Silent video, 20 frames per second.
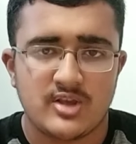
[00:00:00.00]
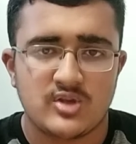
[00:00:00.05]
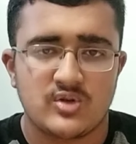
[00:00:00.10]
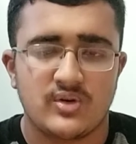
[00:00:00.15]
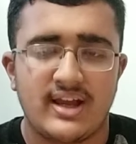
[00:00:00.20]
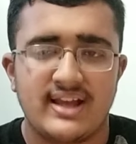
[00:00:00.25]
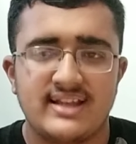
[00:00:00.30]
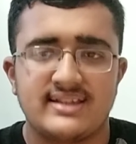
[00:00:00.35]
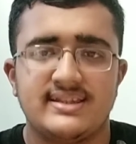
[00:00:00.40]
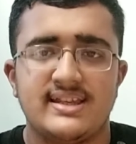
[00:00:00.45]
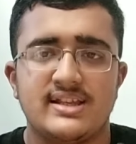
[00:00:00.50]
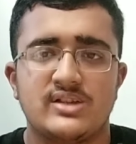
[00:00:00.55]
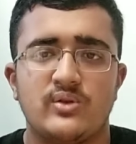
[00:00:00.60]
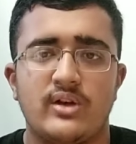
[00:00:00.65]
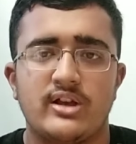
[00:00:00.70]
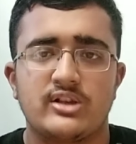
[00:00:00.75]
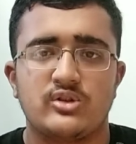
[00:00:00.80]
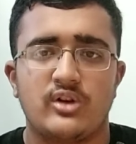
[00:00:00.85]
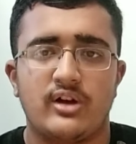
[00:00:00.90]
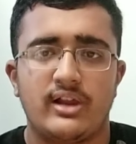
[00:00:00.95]
So guys, this
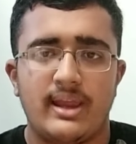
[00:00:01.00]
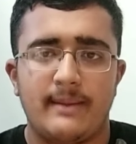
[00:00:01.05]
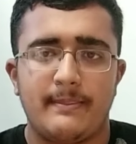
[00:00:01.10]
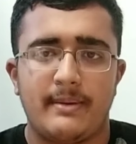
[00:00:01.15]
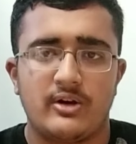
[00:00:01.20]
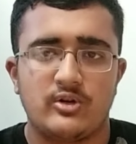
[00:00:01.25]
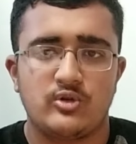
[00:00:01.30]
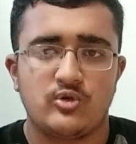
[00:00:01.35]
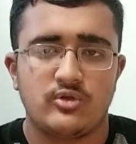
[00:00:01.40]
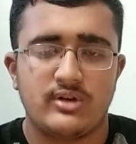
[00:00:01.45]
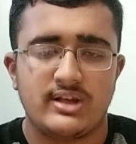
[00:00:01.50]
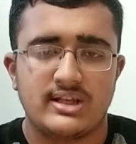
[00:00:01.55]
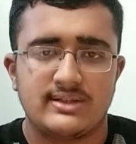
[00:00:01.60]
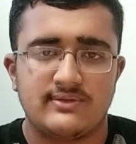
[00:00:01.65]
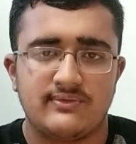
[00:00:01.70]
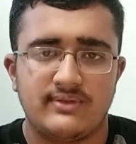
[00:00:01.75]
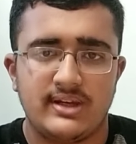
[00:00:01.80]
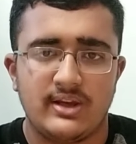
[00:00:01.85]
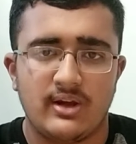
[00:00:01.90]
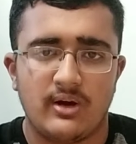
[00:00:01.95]
was all about today's
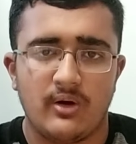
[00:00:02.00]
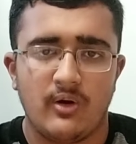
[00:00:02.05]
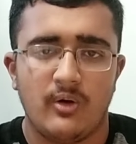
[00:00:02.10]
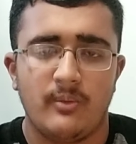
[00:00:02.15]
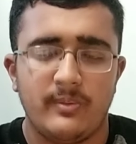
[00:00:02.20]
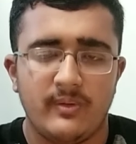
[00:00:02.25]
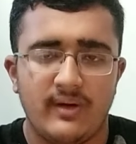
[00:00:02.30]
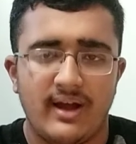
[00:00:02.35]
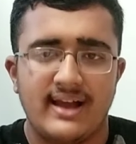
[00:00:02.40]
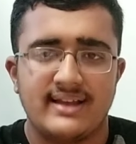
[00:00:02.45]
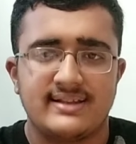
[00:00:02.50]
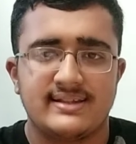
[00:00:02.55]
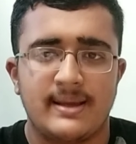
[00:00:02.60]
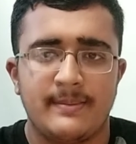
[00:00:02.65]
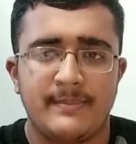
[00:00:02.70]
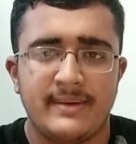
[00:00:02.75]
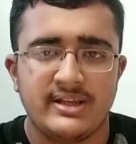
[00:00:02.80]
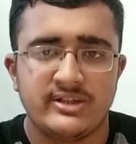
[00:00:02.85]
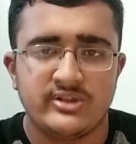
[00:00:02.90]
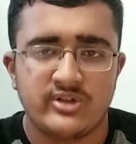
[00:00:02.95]
video. Hope you guys
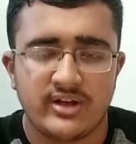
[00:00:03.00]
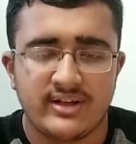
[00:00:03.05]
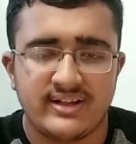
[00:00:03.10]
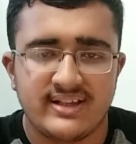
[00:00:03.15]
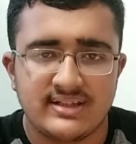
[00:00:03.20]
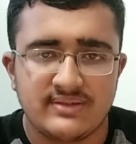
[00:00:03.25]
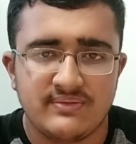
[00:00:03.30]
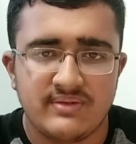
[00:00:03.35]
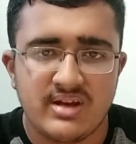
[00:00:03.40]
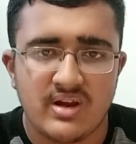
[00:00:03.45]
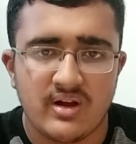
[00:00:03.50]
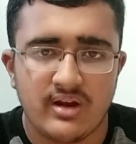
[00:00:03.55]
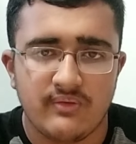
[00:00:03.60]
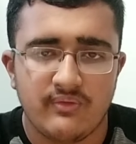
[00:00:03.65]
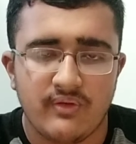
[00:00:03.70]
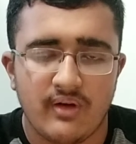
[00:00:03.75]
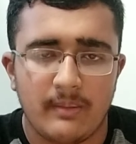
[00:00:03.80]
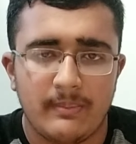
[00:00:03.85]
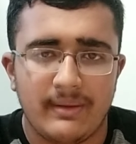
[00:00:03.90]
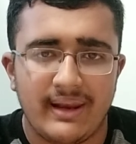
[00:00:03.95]
have enjoyed this video.
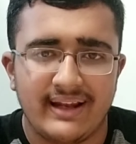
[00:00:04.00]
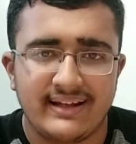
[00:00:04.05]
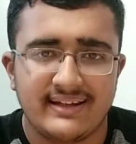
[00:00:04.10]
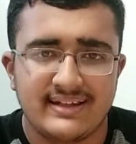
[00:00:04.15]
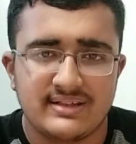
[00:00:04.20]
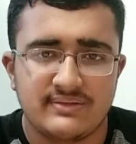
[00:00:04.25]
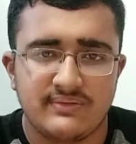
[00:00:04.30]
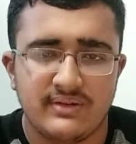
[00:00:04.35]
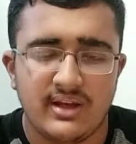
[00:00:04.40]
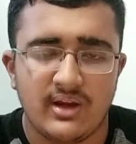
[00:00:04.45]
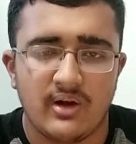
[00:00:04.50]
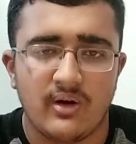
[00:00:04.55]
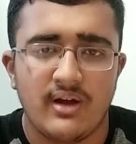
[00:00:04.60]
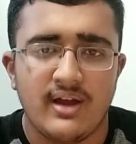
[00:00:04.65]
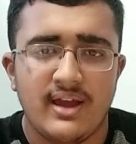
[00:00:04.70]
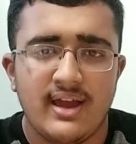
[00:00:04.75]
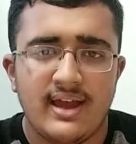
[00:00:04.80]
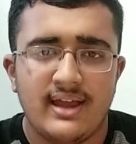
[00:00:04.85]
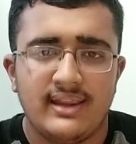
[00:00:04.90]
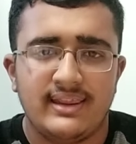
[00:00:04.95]
If you have liked this video,
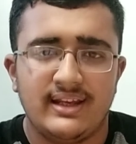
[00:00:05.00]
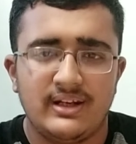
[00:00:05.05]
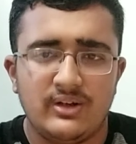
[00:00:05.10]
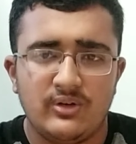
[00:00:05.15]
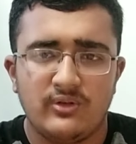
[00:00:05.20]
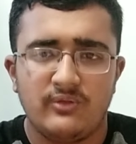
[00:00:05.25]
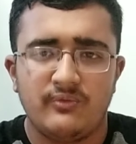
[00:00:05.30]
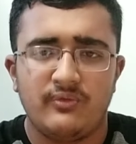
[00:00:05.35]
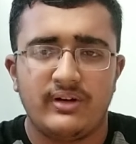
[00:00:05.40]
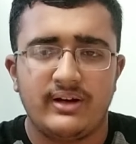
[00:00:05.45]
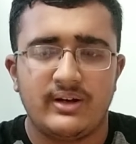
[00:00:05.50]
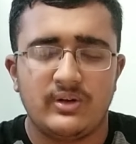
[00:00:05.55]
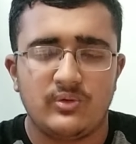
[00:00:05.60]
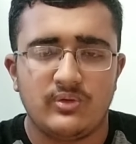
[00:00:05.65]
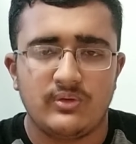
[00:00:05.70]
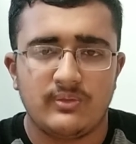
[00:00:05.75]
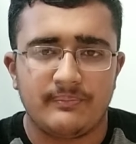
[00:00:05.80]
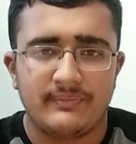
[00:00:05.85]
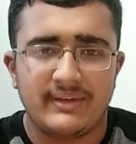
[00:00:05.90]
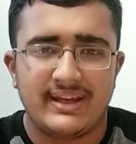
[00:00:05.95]
then don't forget
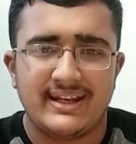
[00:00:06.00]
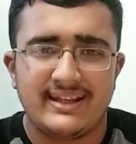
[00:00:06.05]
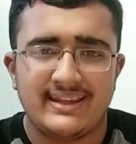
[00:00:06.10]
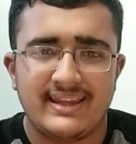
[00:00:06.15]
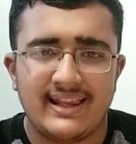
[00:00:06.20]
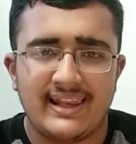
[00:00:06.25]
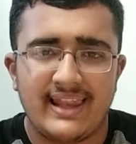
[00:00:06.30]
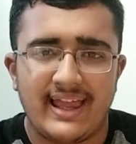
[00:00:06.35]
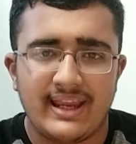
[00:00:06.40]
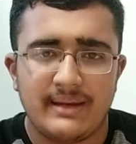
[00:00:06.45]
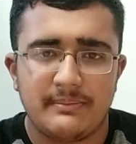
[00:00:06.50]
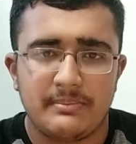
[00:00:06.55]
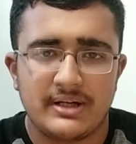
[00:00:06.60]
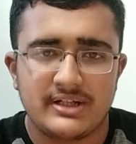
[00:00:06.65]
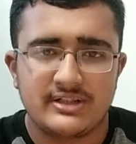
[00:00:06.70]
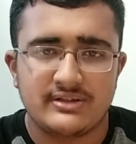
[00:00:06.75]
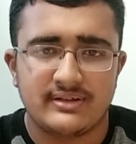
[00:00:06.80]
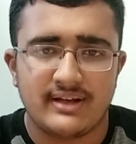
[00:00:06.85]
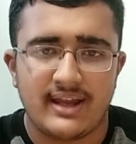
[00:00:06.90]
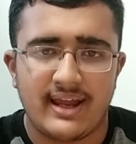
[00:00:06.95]
to hit the like
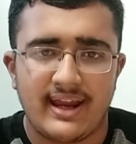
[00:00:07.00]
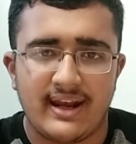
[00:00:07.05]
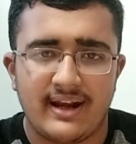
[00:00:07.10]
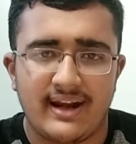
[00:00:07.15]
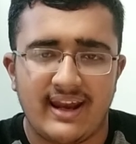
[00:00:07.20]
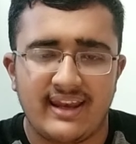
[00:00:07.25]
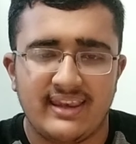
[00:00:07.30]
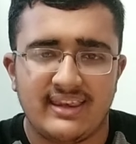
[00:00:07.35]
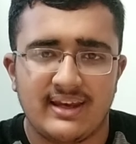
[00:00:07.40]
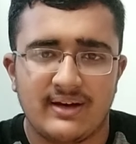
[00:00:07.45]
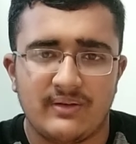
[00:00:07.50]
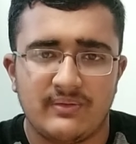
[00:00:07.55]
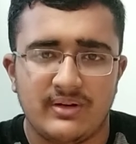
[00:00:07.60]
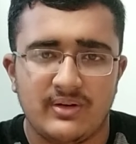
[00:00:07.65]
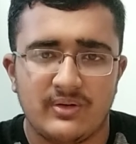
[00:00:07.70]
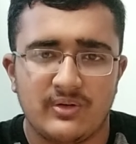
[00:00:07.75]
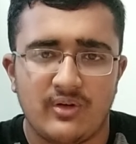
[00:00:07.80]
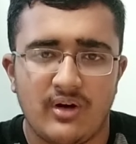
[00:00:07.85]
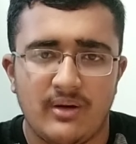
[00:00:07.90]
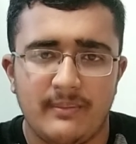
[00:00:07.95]
button and write down
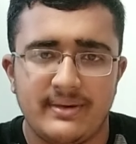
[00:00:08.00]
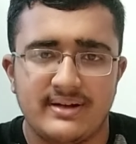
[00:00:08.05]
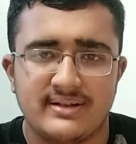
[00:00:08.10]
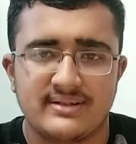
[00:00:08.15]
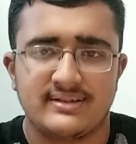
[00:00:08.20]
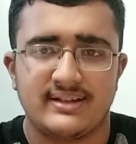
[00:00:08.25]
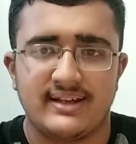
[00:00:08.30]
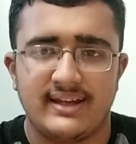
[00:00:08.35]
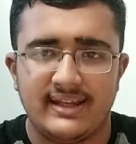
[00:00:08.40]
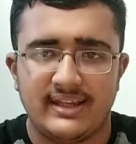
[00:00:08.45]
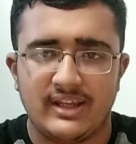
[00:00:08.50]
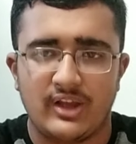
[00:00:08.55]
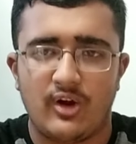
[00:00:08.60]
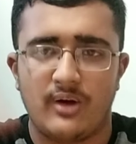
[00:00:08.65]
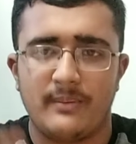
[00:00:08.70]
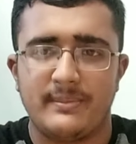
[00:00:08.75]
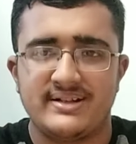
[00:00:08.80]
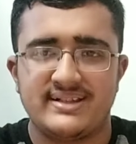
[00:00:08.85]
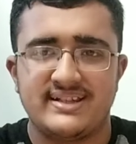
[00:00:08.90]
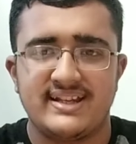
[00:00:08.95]
your comments in the
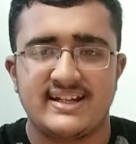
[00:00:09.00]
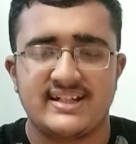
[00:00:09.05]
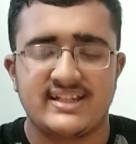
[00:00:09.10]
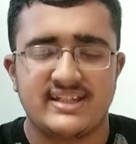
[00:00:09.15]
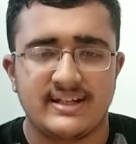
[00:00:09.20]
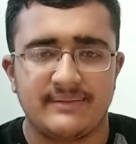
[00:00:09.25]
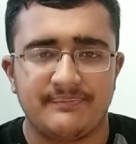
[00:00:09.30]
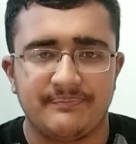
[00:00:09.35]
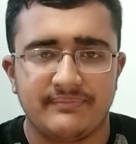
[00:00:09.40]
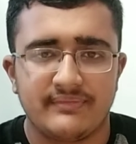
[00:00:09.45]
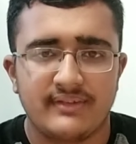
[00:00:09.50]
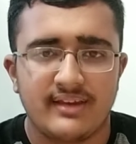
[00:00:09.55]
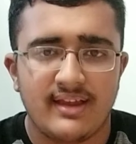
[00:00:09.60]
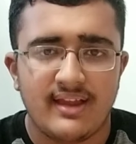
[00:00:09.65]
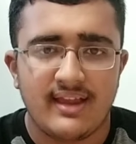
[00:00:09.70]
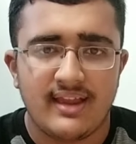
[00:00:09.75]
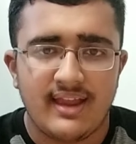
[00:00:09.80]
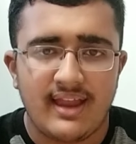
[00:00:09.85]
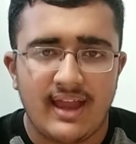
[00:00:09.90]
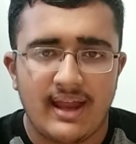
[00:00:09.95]
comment section.
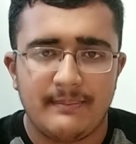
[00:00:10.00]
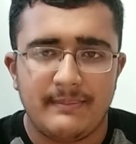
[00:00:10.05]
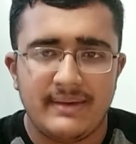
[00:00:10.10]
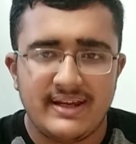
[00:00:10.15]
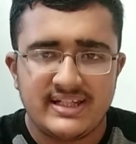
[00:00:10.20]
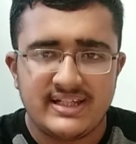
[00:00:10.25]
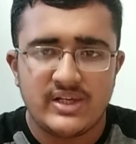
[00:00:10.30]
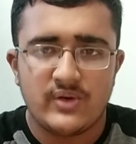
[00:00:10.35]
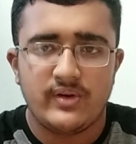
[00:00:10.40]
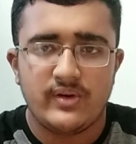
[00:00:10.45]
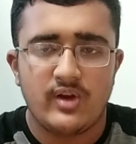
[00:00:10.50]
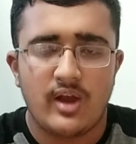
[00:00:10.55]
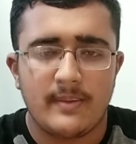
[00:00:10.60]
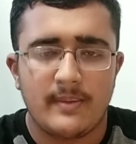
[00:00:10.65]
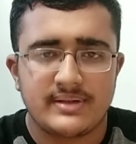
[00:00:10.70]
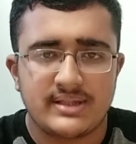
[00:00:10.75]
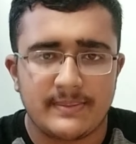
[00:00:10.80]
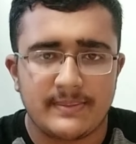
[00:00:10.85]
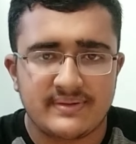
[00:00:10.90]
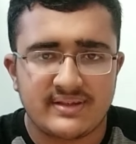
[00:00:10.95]
And make sure you
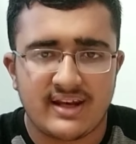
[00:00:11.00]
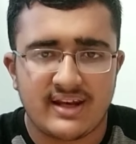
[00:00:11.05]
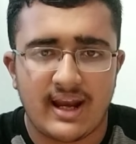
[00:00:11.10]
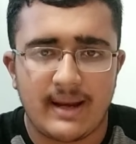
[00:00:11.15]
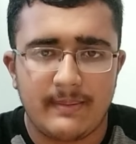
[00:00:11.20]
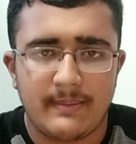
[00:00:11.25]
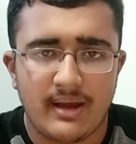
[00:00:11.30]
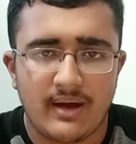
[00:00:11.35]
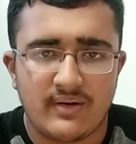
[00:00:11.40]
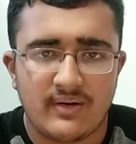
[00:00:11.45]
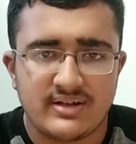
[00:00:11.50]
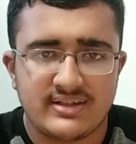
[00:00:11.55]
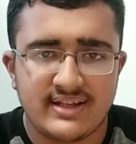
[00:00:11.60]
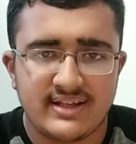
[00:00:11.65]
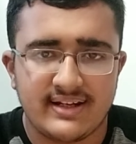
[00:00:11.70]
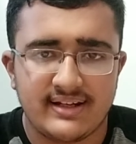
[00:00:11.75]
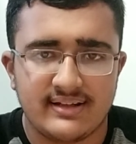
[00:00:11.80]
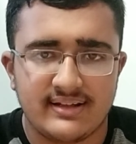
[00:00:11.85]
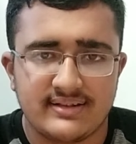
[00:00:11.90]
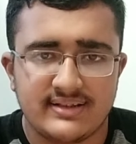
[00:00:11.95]
have subscribed our
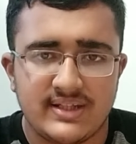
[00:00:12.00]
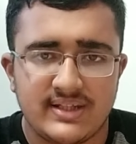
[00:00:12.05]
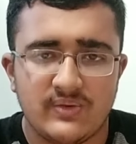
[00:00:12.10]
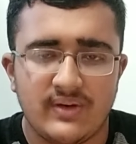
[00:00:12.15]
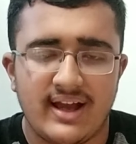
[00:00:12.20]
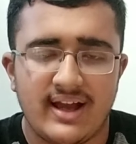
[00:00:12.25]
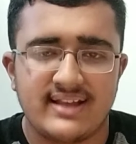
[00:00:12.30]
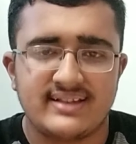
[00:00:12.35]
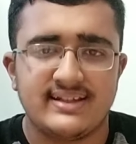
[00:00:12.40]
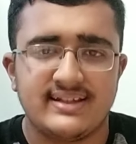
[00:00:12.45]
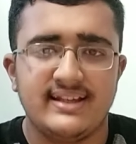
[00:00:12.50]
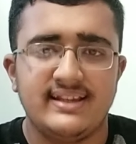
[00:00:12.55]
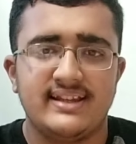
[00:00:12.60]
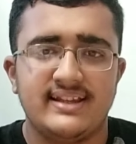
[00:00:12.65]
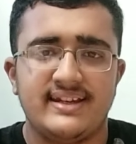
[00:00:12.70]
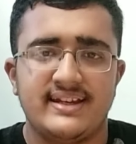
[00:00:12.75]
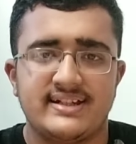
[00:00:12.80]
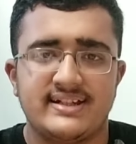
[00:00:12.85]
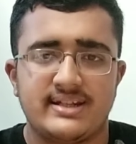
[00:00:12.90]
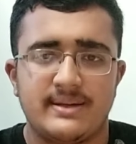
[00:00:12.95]
channel. See you guys in the
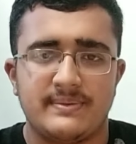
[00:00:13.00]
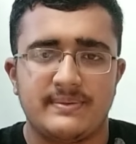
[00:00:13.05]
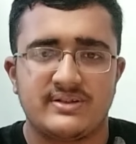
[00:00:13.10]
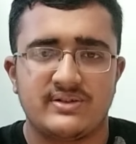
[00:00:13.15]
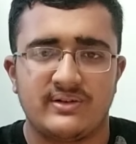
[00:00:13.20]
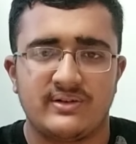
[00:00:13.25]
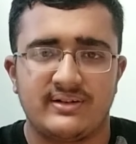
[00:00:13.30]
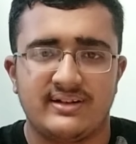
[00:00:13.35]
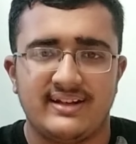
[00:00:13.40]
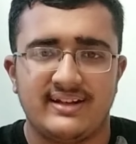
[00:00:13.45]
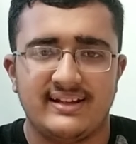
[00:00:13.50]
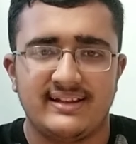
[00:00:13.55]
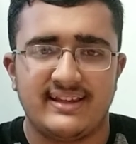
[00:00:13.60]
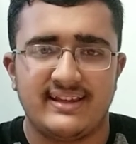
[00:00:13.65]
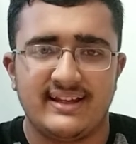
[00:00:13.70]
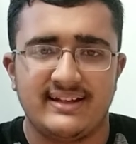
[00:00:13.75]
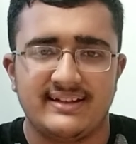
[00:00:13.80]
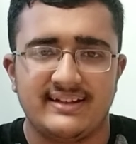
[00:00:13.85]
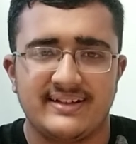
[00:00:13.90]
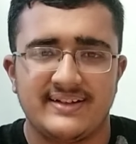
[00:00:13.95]
next episode. Till
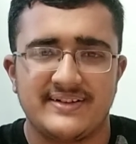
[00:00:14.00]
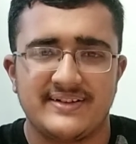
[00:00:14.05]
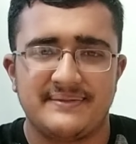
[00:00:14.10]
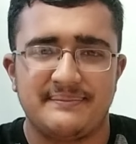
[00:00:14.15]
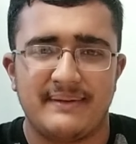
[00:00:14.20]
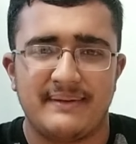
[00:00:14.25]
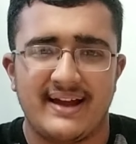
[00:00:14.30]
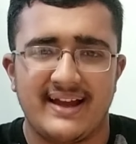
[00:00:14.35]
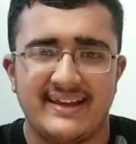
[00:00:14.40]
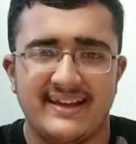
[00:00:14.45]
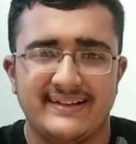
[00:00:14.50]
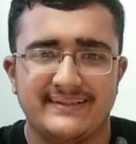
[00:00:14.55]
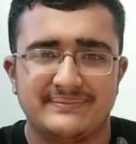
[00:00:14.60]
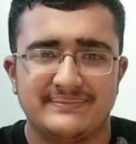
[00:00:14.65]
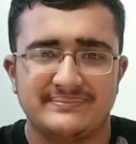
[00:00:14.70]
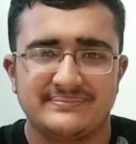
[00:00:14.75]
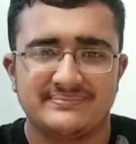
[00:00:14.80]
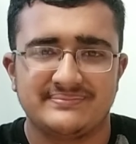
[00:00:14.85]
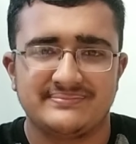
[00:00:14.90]
then, goodbye.